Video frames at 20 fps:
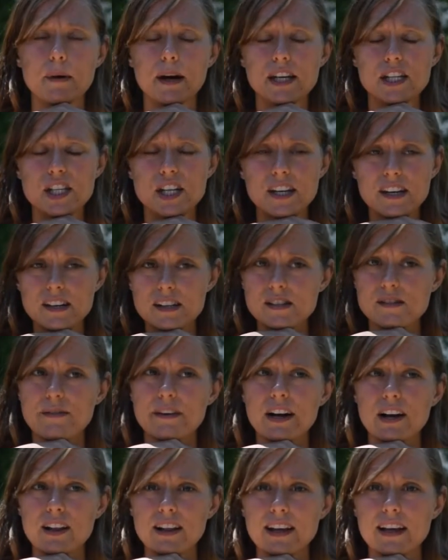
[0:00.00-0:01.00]
My chin is
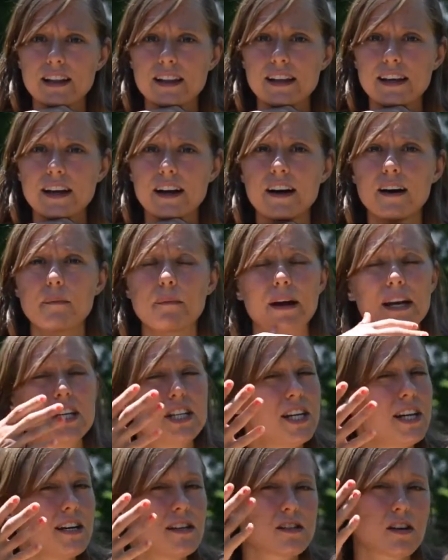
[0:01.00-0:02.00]
fairly clear. My
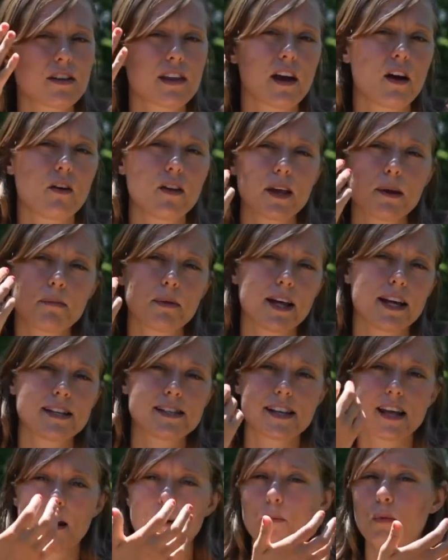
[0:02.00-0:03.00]
cheeks are the only
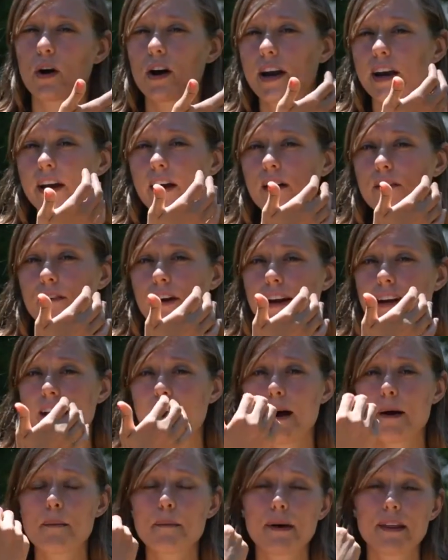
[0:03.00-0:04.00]
place that I'm working on right
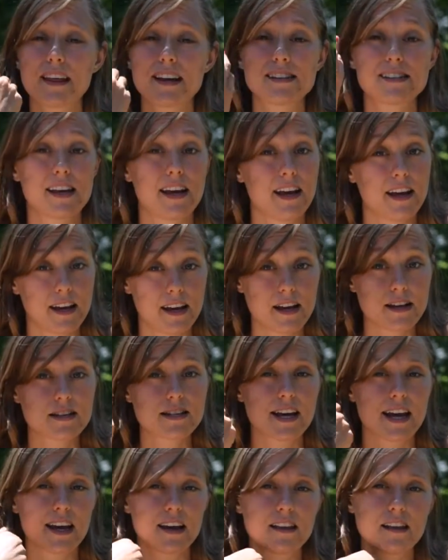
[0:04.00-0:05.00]
now, but they say it
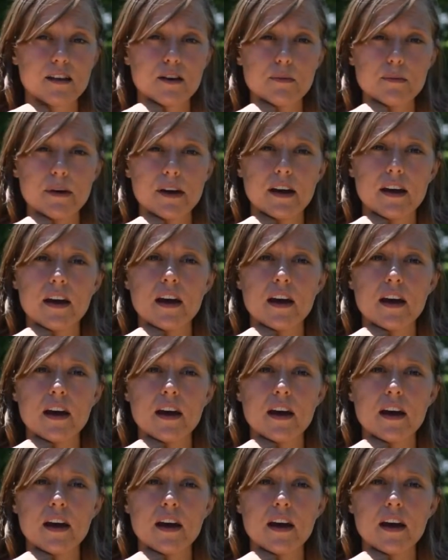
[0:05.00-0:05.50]
can take a little